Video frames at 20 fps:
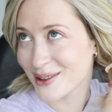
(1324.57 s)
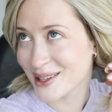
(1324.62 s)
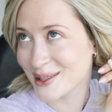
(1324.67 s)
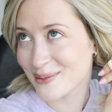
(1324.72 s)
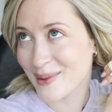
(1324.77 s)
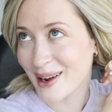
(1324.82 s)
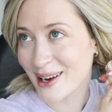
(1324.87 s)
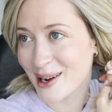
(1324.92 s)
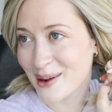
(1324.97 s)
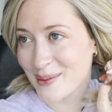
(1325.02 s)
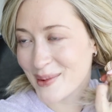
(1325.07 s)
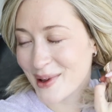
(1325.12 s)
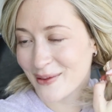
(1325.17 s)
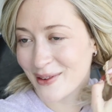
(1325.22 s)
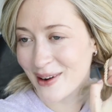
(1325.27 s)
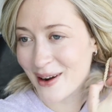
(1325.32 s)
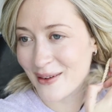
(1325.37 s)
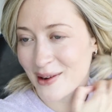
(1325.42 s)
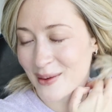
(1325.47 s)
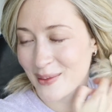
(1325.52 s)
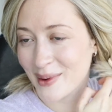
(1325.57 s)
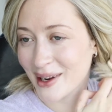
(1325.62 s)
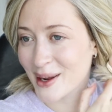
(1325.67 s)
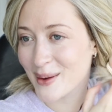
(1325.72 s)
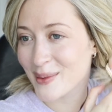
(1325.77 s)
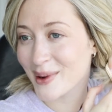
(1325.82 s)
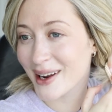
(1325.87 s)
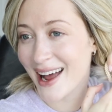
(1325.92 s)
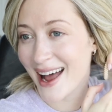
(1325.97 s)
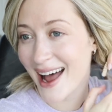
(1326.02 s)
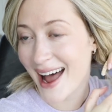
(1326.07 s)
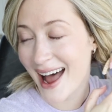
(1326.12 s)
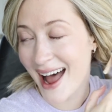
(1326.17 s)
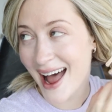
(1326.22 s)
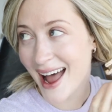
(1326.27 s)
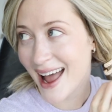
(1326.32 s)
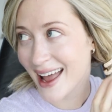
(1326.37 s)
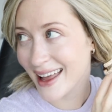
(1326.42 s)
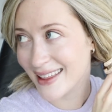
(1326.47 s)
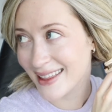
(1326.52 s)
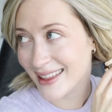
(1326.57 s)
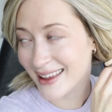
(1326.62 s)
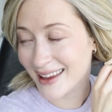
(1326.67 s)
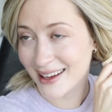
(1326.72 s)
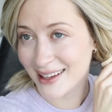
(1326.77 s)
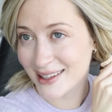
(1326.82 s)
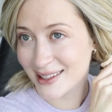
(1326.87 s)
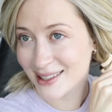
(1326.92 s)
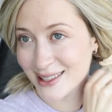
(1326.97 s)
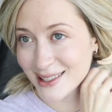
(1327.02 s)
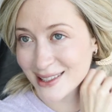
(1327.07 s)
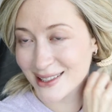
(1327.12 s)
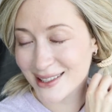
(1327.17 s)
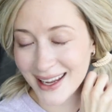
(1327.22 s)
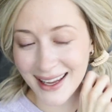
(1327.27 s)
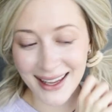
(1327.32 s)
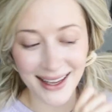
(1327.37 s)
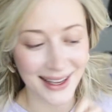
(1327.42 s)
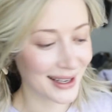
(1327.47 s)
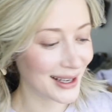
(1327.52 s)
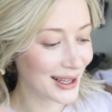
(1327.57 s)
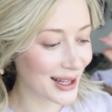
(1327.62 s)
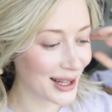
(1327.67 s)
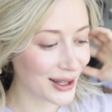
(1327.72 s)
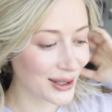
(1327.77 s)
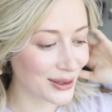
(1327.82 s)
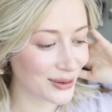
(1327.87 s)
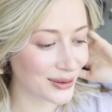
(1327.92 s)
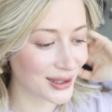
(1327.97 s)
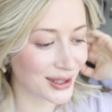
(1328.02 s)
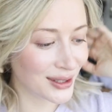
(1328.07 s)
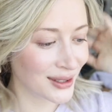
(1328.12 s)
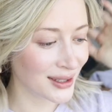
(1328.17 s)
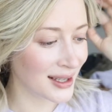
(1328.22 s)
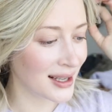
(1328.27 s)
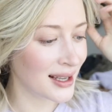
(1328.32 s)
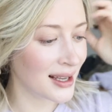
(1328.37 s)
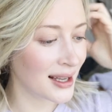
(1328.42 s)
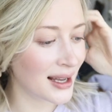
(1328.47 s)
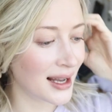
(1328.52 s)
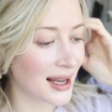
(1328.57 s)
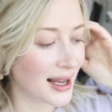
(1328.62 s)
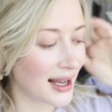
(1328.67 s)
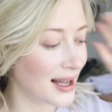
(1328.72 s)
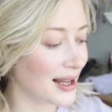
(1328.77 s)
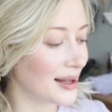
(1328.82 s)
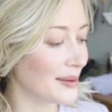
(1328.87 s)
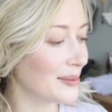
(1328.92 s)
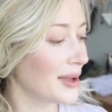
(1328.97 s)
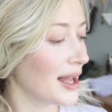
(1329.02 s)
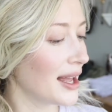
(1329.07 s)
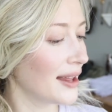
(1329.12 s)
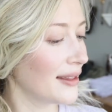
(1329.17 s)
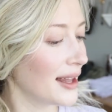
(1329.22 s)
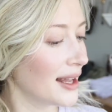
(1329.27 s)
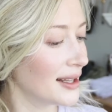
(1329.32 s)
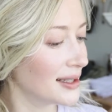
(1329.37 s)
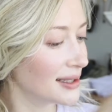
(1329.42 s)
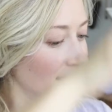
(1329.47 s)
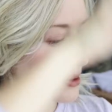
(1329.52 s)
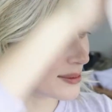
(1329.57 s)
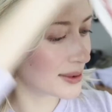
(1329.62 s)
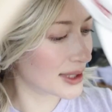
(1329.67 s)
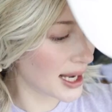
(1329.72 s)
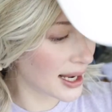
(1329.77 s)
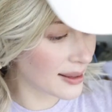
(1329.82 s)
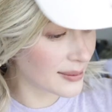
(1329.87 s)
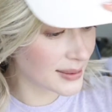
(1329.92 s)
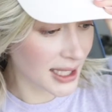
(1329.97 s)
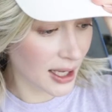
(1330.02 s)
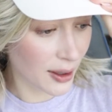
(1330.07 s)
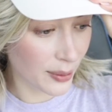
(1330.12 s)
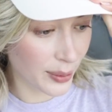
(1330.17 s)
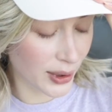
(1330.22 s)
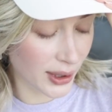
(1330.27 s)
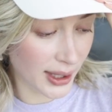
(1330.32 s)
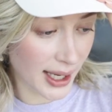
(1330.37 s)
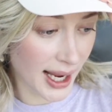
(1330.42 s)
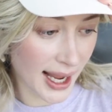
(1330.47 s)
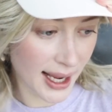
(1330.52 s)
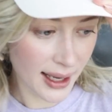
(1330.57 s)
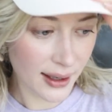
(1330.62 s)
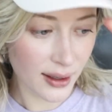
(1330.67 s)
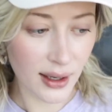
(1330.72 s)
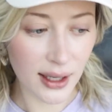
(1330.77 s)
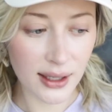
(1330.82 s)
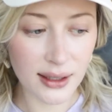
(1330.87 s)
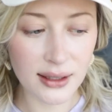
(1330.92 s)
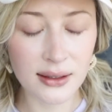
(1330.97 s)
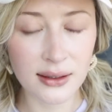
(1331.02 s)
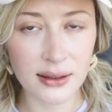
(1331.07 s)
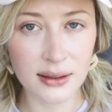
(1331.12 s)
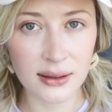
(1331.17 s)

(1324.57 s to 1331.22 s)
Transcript: This might not be for everybody, but I think it's stinking cute. And then sometimes I'll put a hat on.